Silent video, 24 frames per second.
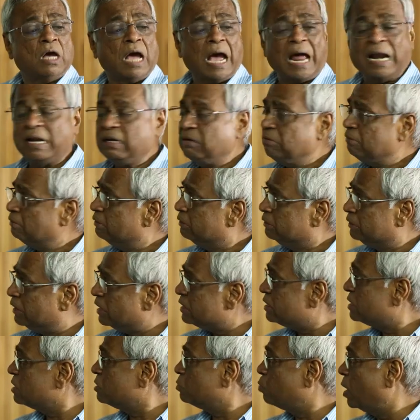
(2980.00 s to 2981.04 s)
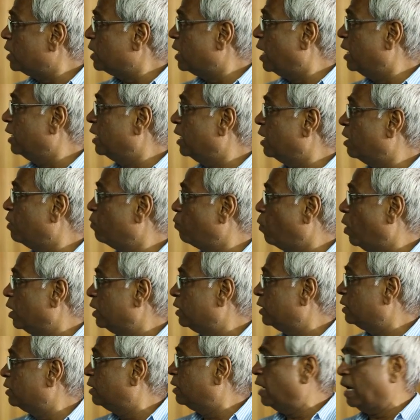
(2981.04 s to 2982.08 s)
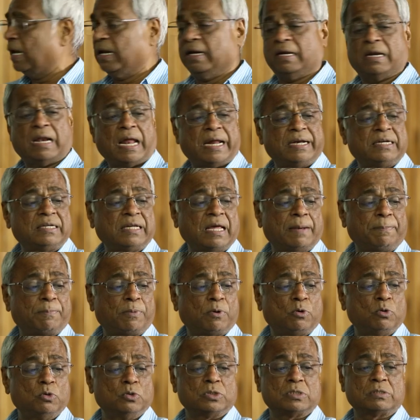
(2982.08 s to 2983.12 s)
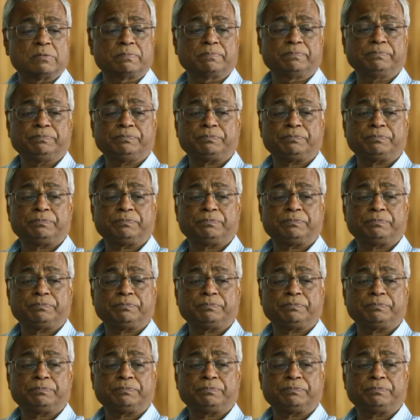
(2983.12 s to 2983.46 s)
and this is what 100 watt light can produce.